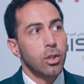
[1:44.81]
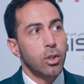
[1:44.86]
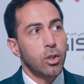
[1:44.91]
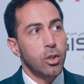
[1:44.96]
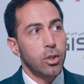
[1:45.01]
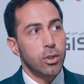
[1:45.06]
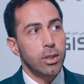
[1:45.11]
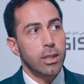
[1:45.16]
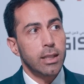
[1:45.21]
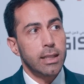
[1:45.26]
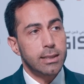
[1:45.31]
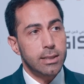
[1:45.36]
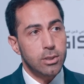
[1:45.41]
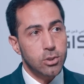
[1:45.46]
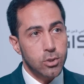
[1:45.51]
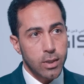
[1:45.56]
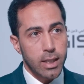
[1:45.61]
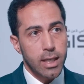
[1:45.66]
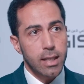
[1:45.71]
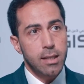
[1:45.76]
correlate it
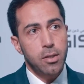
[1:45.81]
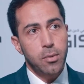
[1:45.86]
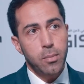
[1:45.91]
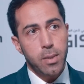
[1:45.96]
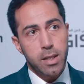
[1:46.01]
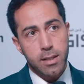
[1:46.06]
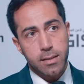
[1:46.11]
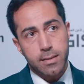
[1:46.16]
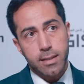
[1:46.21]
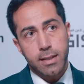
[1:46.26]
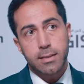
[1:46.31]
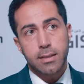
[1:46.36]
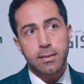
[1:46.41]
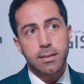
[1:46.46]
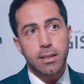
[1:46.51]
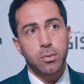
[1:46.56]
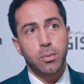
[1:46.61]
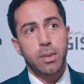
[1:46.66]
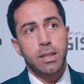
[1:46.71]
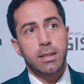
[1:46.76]
together with the data
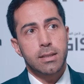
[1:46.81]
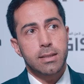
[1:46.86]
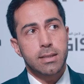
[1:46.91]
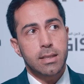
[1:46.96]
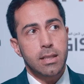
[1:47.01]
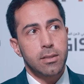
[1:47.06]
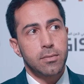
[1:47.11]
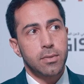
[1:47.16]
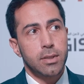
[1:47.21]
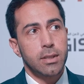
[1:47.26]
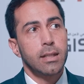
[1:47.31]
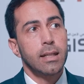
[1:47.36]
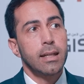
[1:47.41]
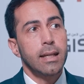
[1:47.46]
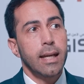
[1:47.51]
that we discover,